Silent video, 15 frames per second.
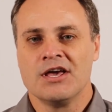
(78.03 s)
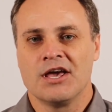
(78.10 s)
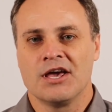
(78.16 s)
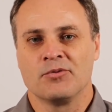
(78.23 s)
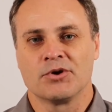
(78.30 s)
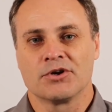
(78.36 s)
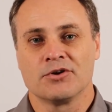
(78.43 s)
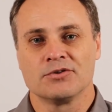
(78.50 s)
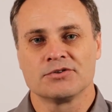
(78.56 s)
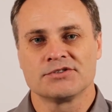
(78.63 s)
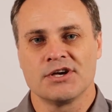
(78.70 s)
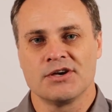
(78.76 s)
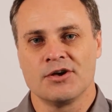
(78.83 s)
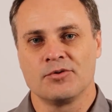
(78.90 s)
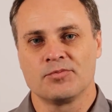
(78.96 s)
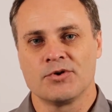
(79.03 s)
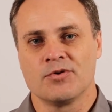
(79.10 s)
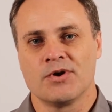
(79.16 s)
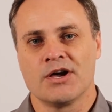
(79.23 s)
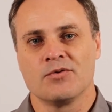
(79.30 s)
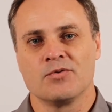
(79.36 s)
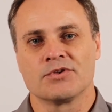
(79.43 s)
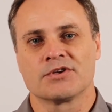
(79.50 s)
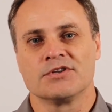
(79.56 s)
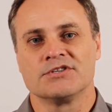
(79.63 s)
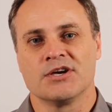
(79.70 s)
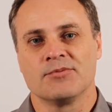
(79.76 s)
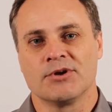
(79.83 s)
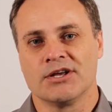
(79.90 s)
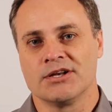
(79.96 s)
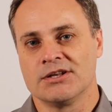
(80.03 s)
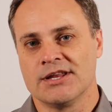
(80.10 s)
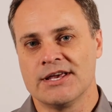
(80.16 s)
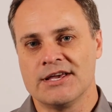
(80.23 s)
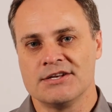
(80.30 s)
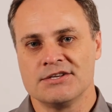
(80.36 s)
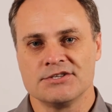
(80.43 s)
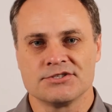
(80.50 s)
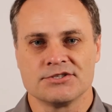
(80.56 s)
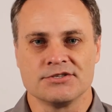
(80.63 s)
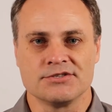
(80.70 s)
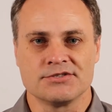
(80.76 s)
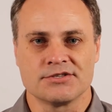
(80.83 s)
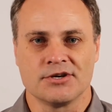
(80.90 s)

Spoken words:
And we can also help you out with contaminated land issues.